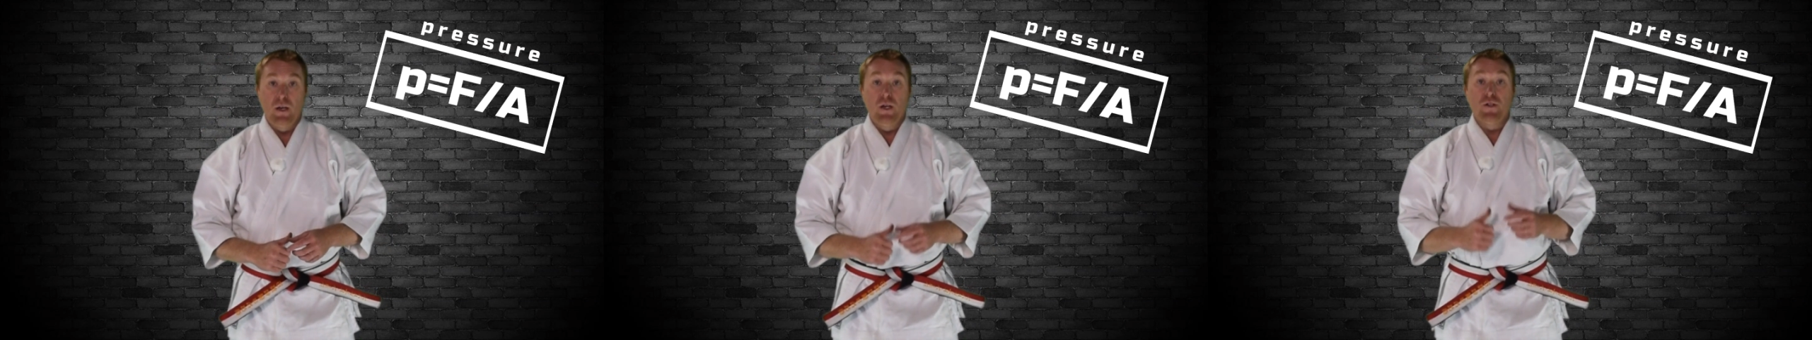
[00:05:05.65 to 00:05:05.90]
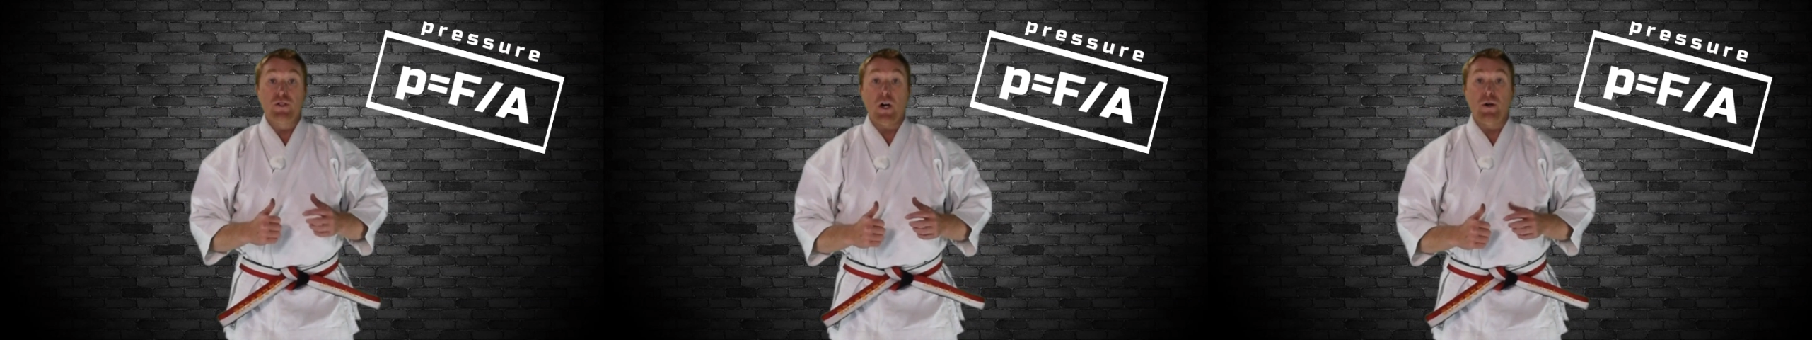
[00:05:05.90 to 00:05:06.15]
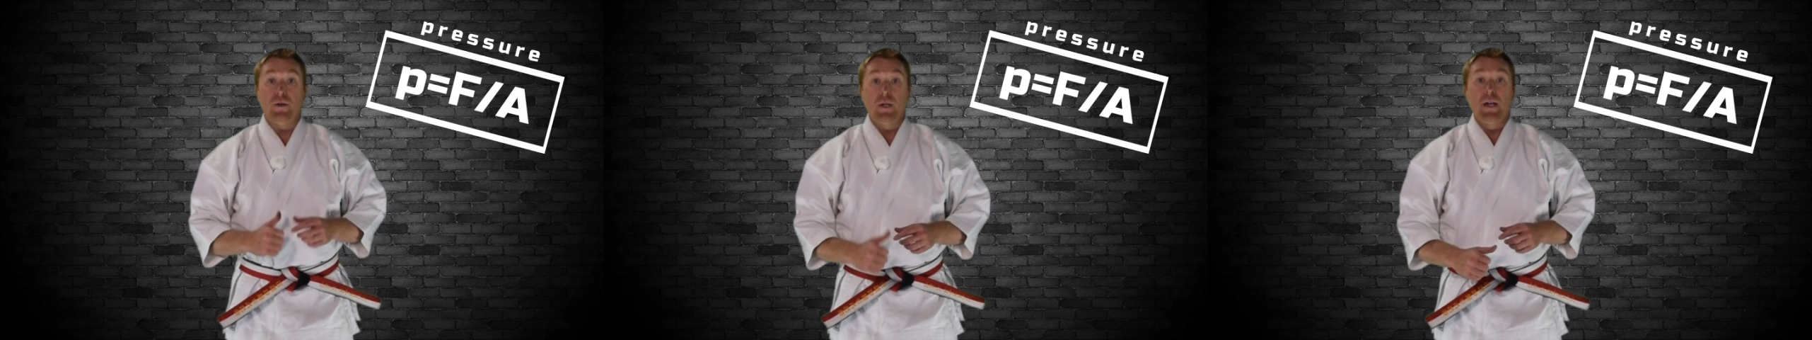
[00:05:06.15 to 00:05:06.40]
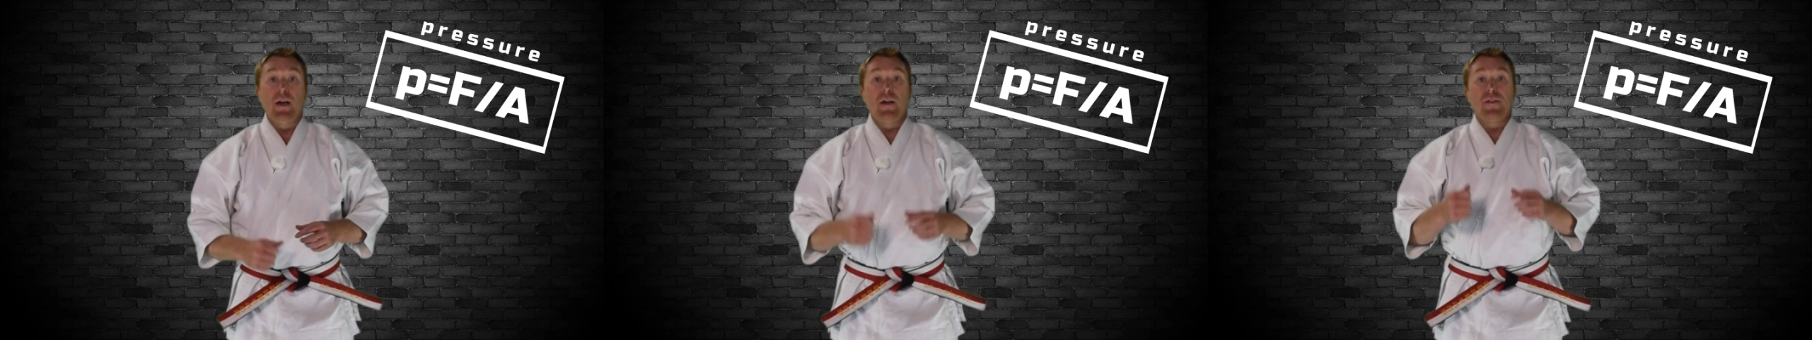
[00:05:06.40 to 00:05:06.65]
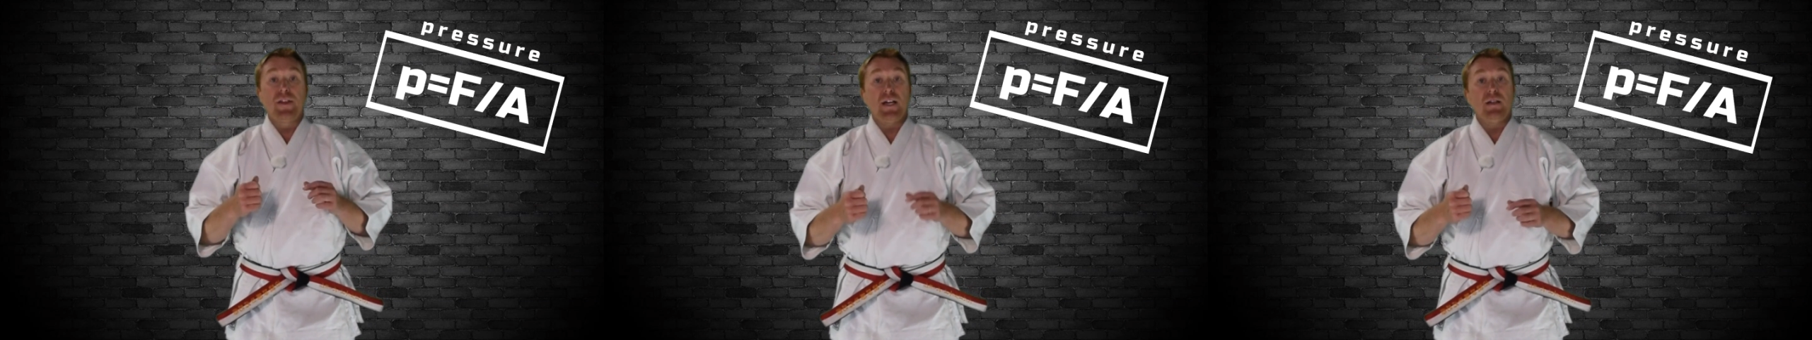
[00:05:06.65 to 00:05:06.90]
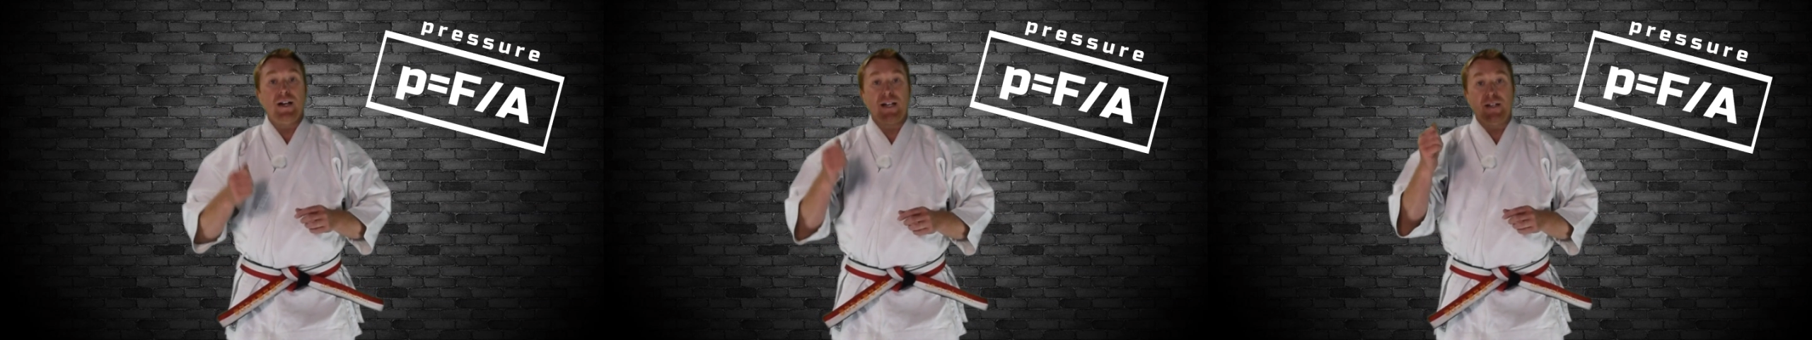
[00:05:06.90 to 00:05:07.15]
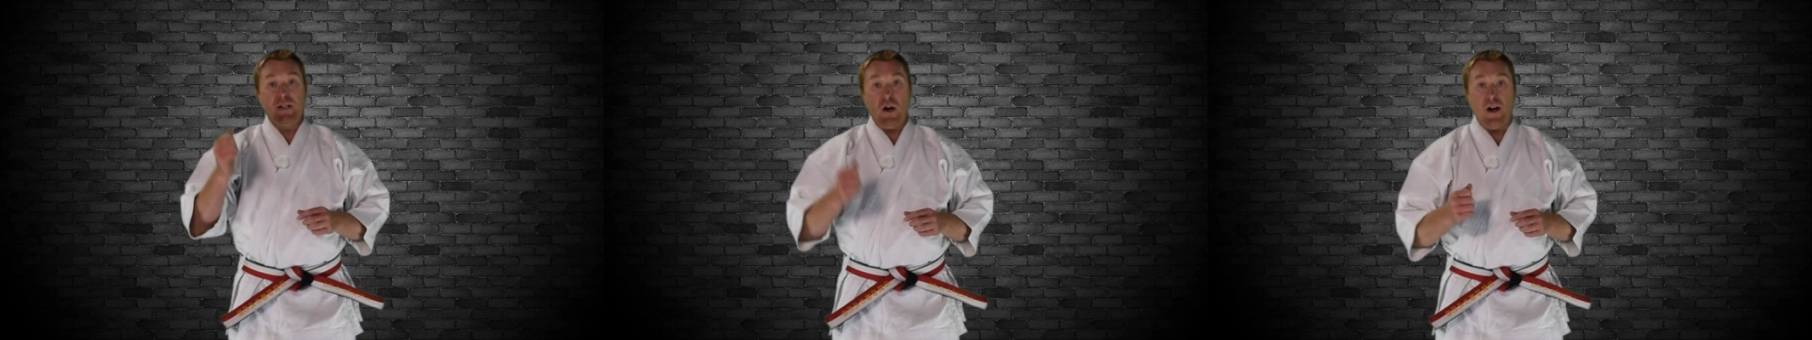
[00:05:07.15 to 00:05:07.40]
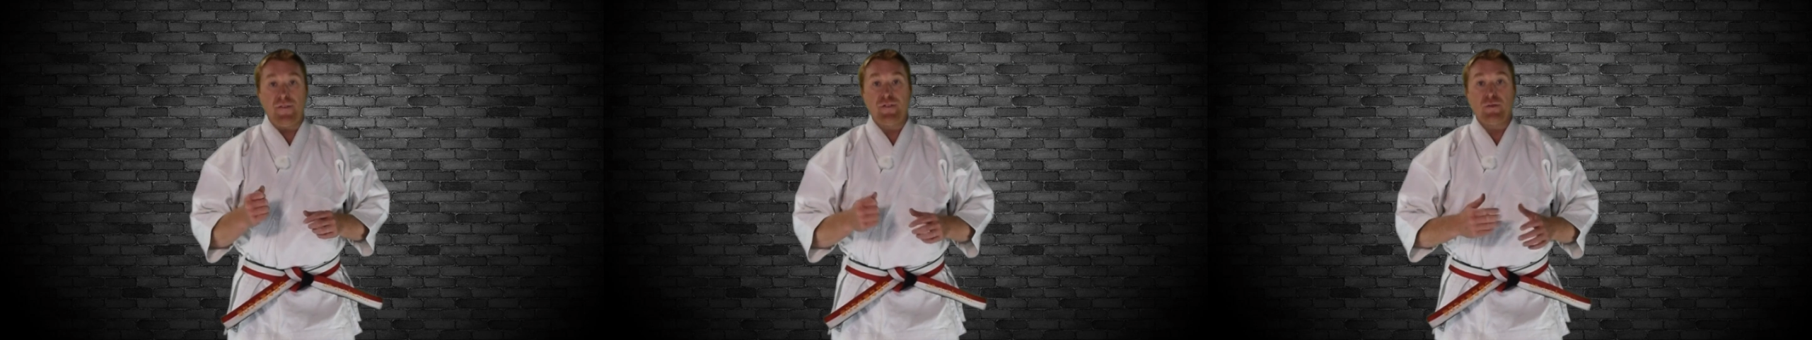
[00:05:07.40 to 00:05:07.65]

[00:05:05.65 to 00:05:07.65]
So think like a knife.